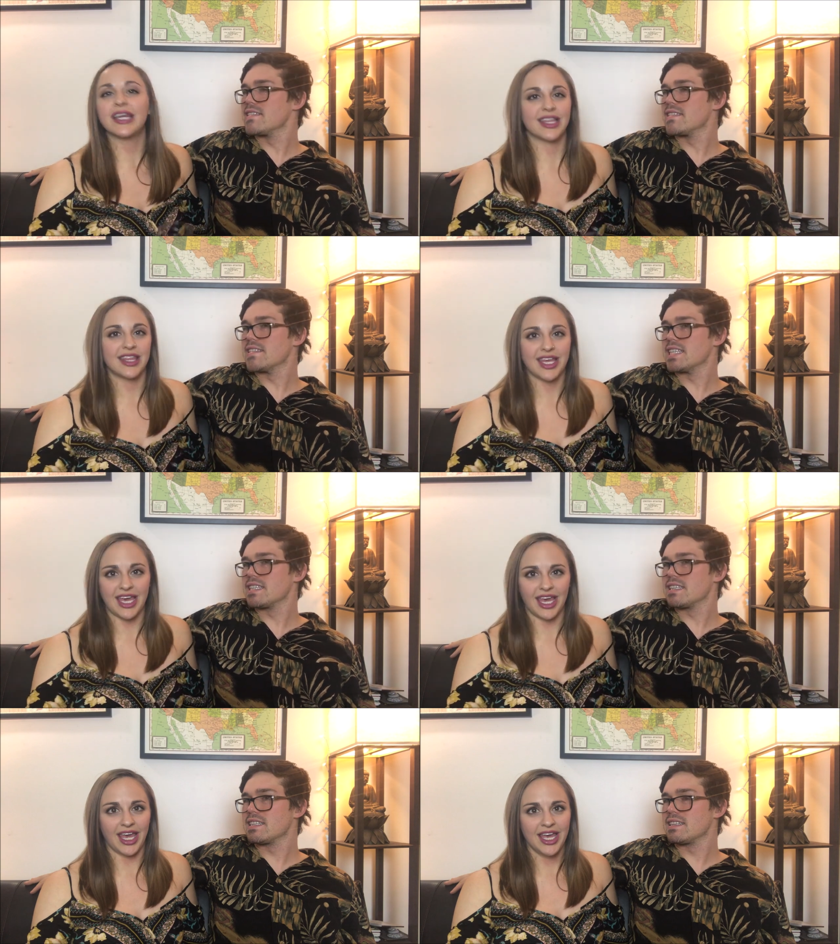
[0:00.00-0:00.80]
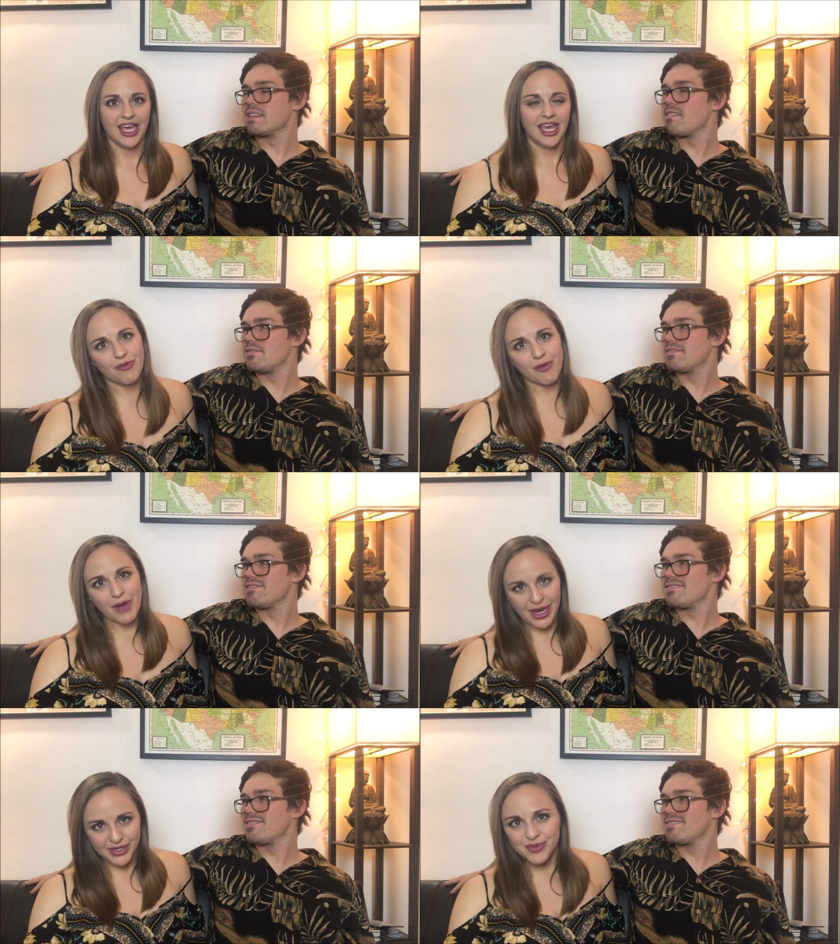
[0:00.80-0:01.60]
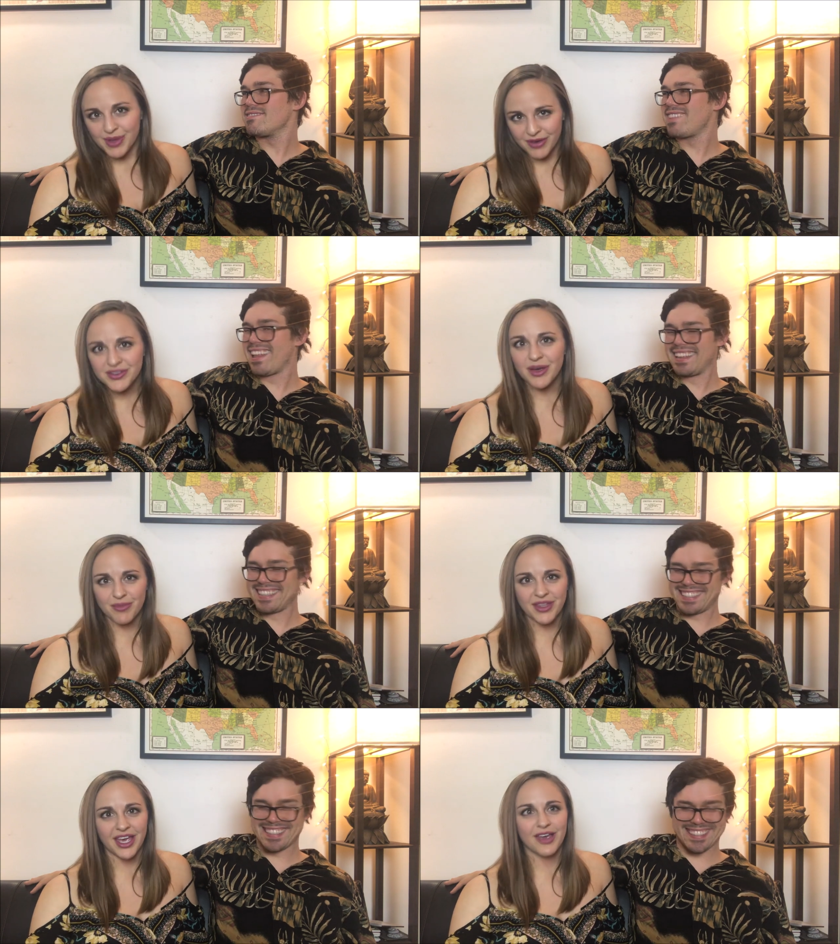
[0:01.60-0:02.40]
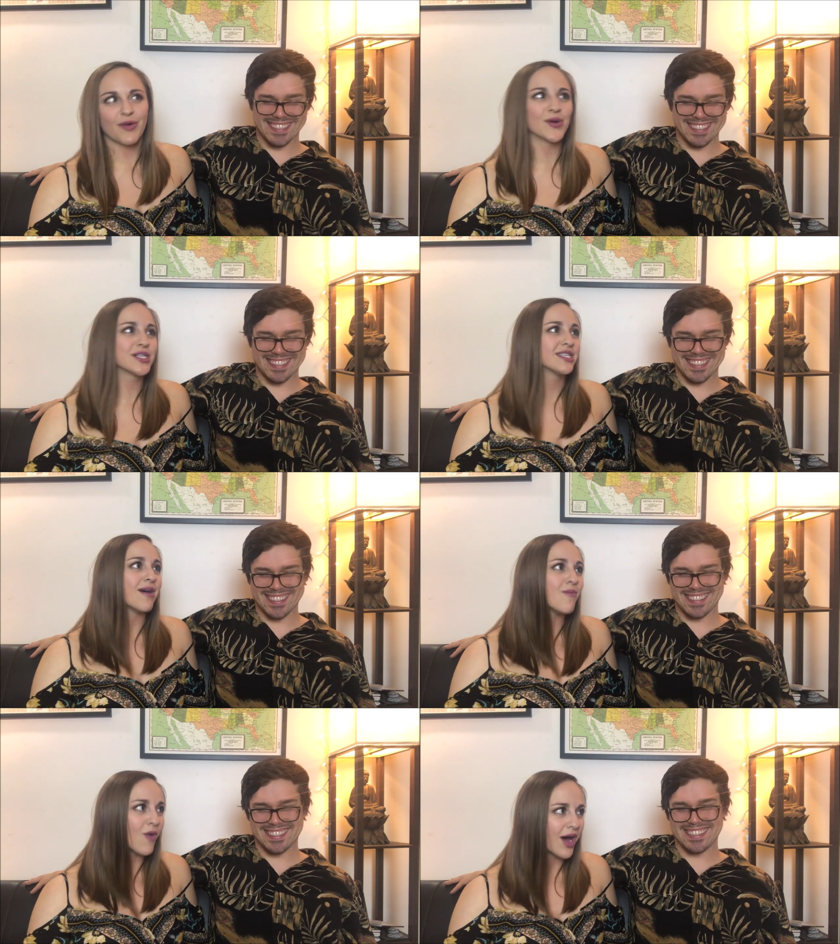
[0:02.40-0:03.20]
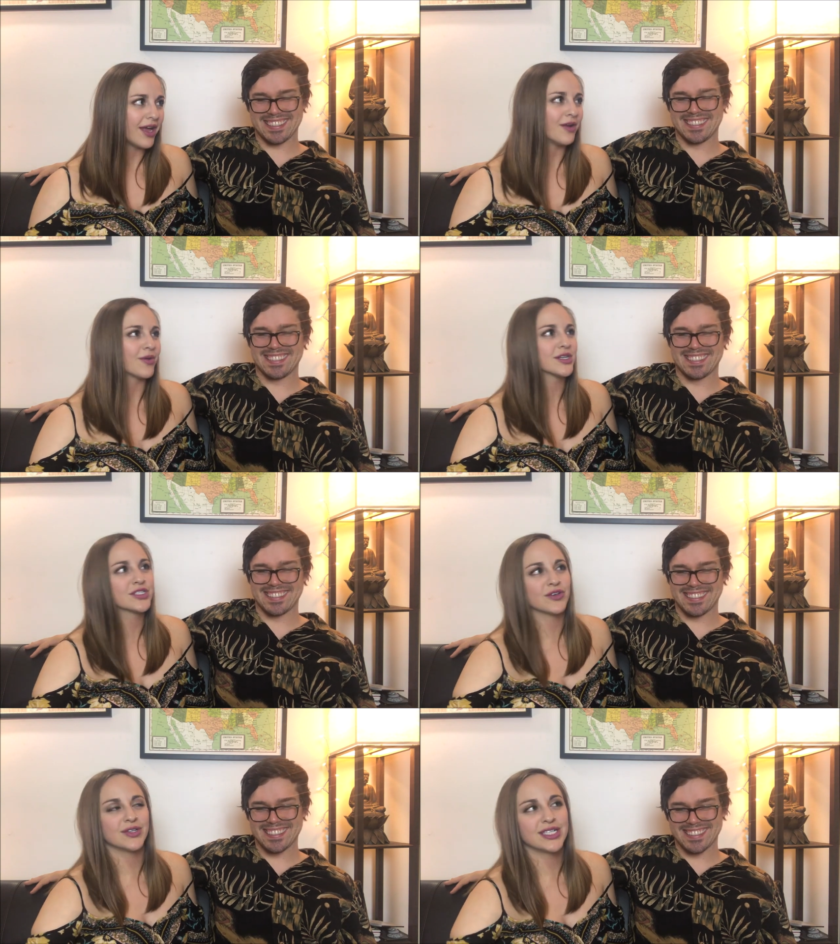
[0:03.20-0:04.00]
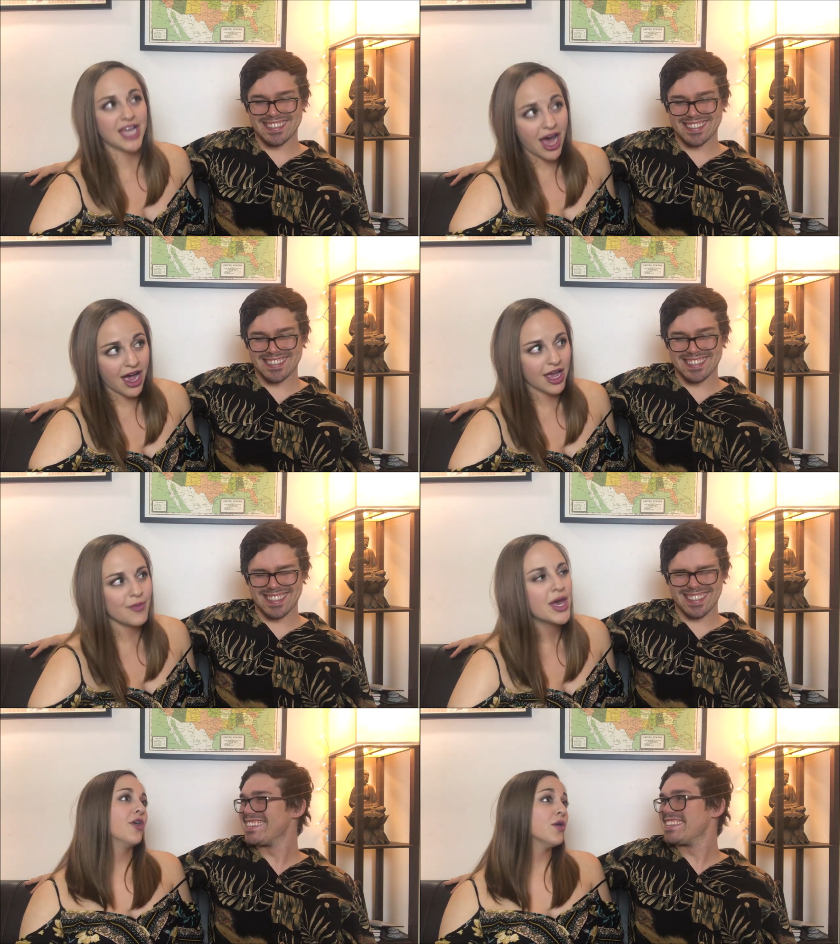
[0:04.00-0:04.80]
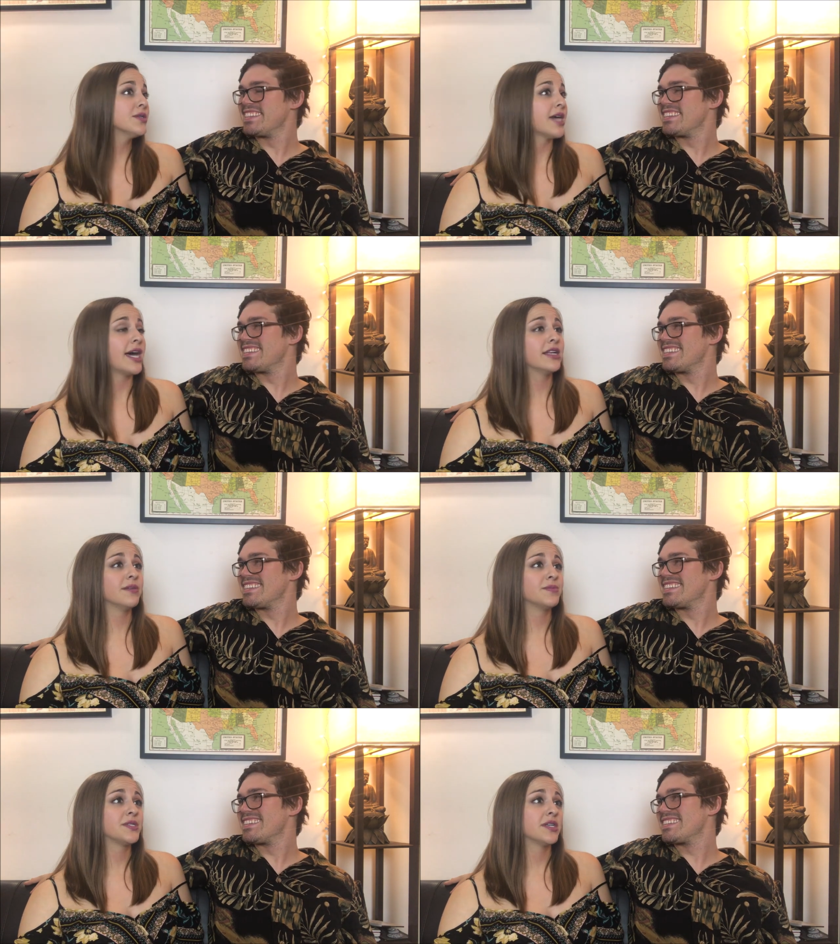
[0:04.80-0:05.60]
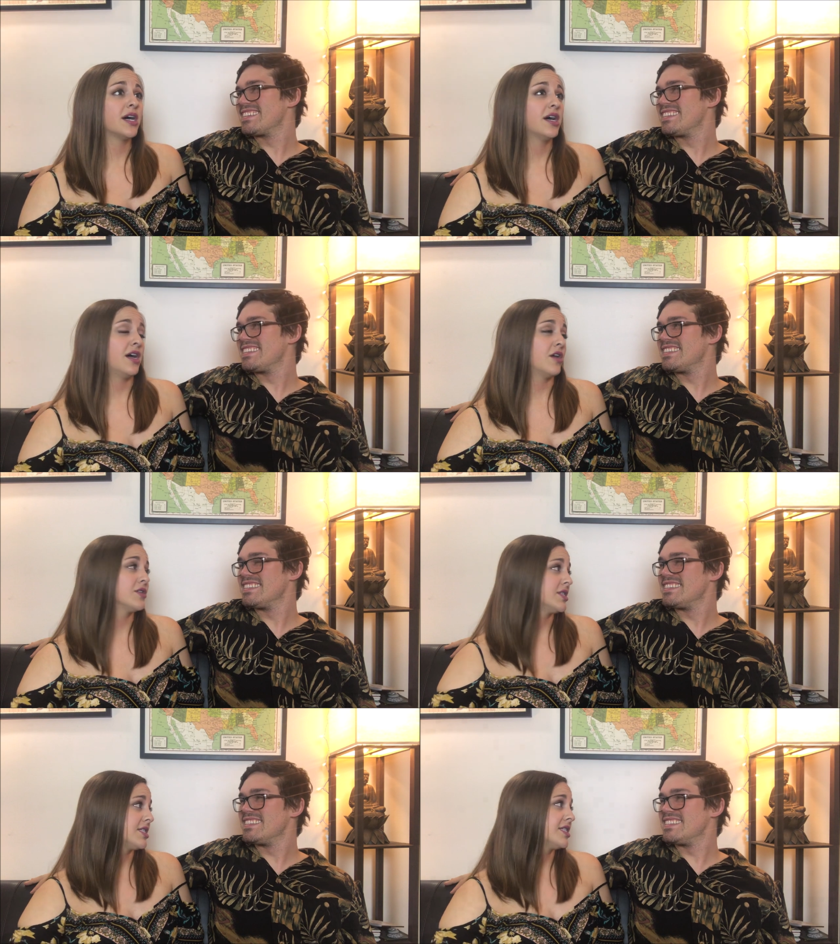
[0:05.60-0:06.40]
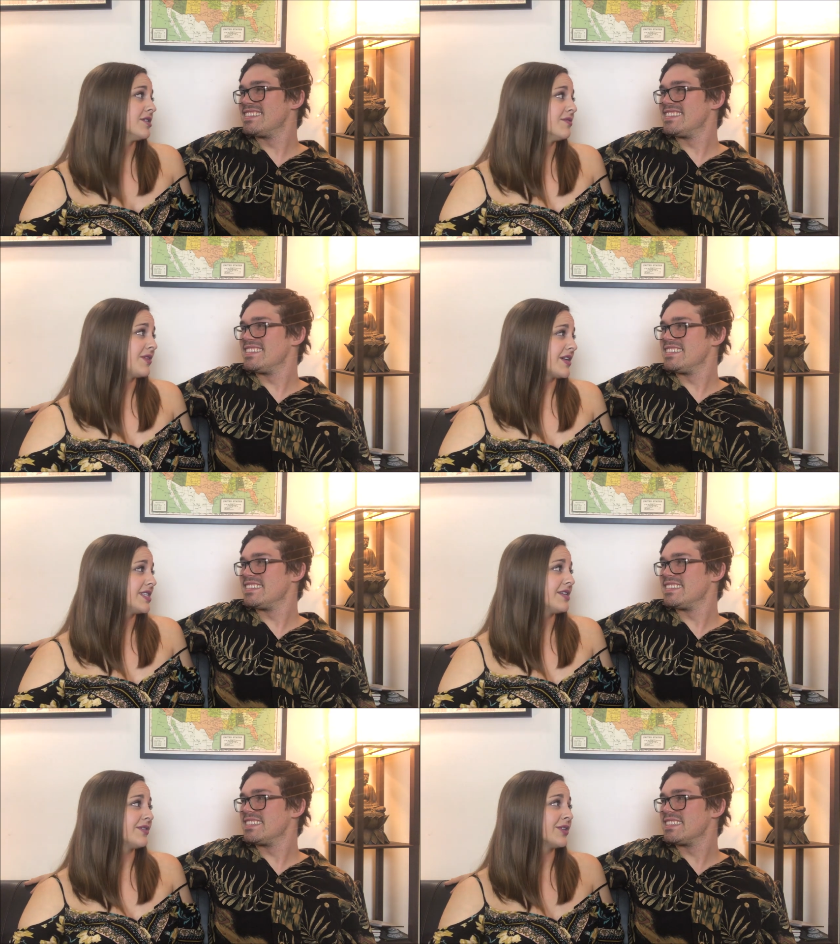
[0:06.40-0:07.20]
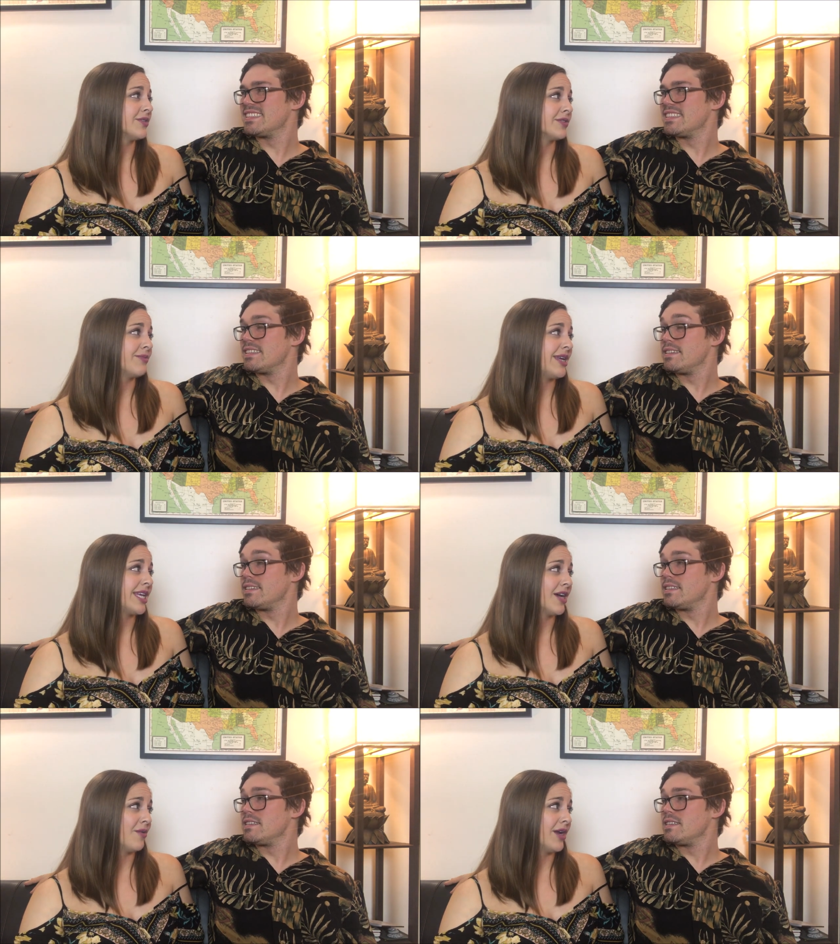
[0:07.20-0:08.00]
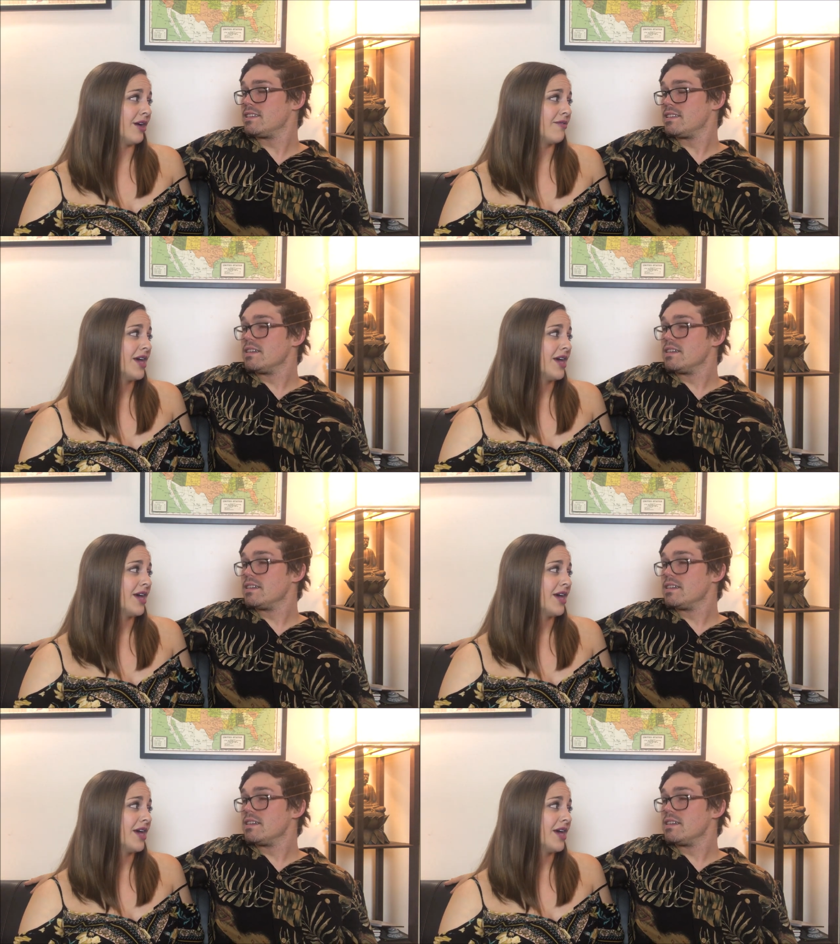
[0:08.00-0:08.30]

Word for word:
Speaker 1: that thing, it reminds me of something or someone or a certain time. Those items are still very difficult for me to get rid of.